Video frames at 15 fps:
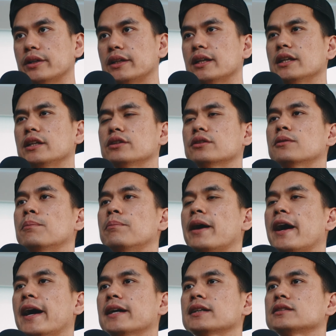getting your
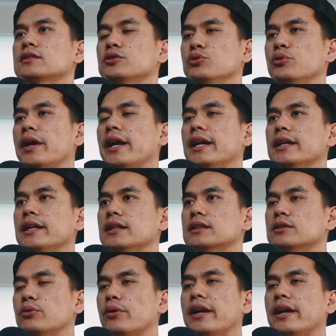back to 80 to